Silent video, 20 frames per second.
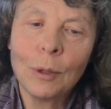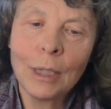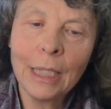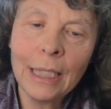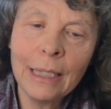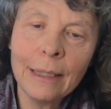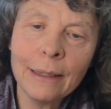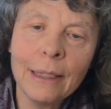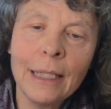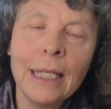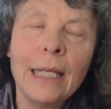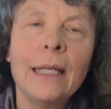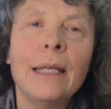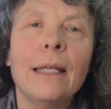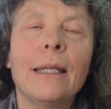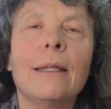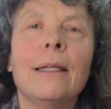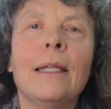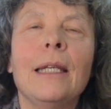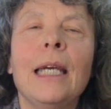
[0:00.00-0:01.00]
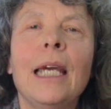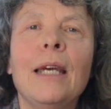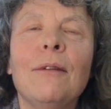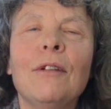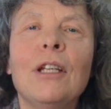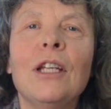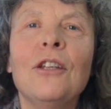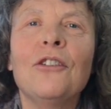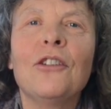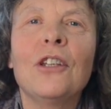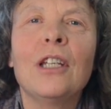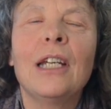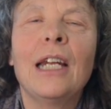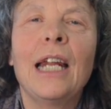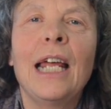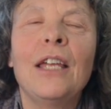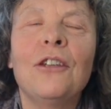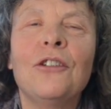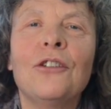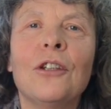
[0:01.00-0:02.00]
the evidence that it
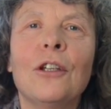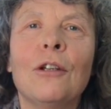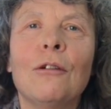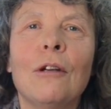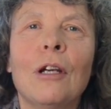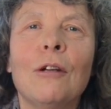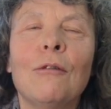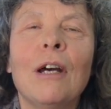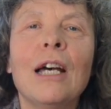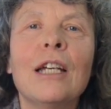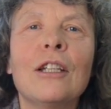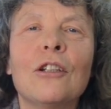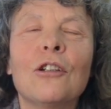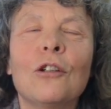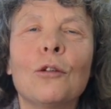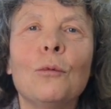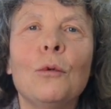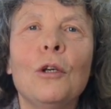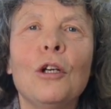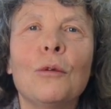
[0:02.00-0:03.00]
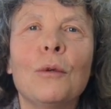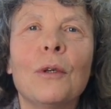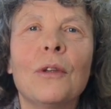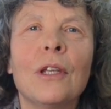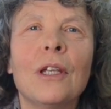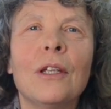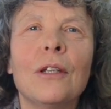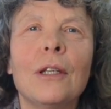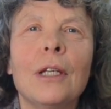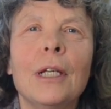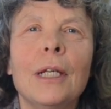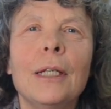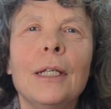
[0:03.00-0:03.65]
has around it to work with it.